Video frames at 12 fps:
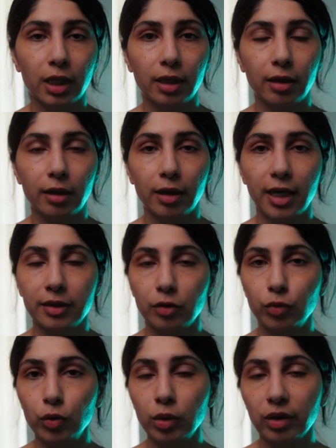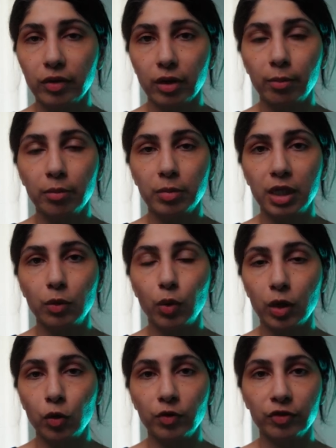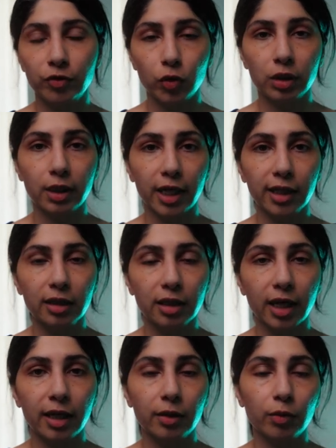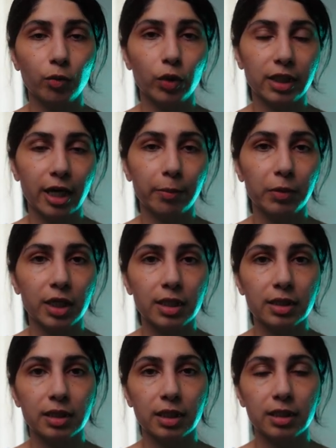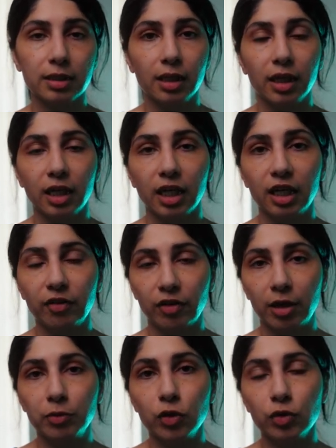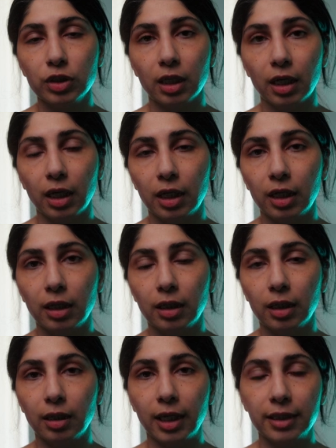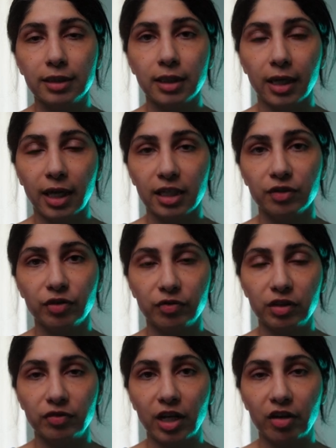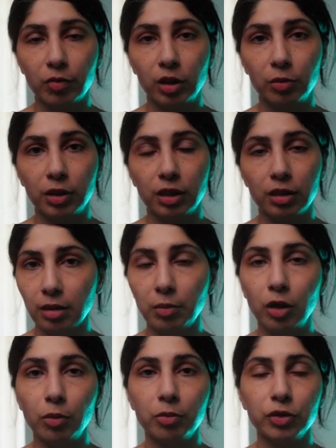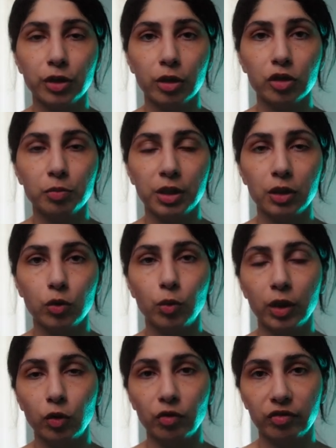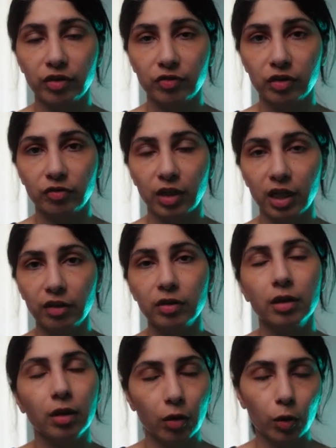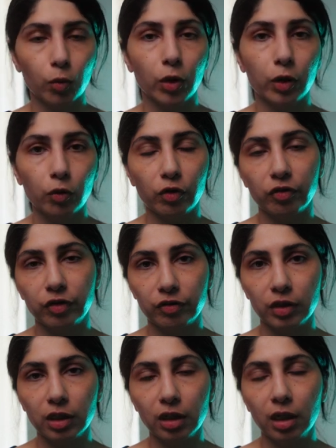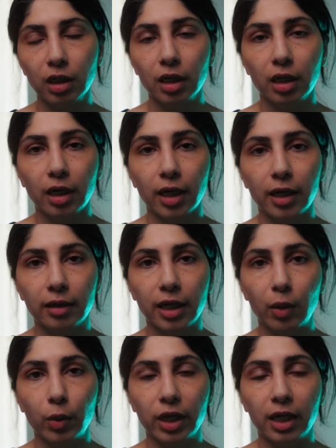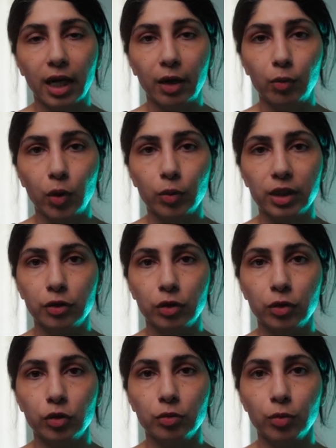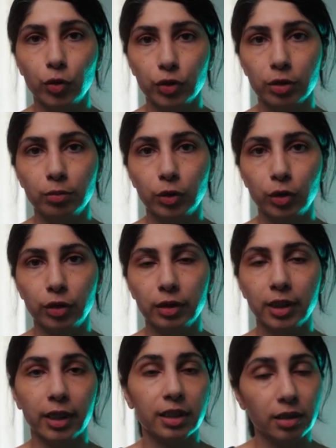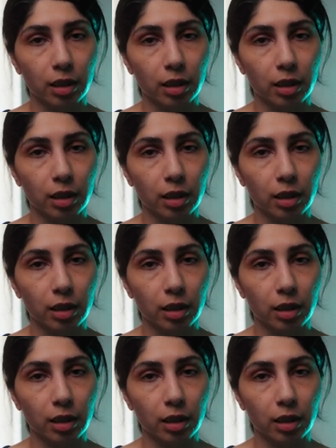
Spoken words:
as a rule of thumb, be 1 over focal length. And what that means is if I'm using a lens that has 55 millimeter, minimum shutter speed to 1 over 55 or 1 over 50. And that way I won't introduce motion blur that is